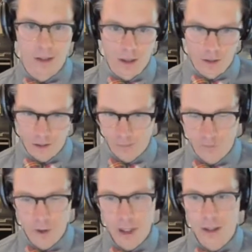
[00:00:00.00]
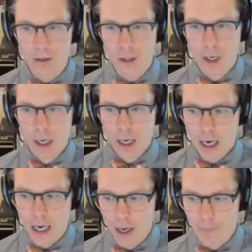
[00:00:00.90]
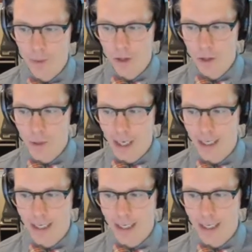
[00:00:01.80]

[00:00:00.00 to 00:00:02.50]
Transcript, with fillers: all the videos. Um, you can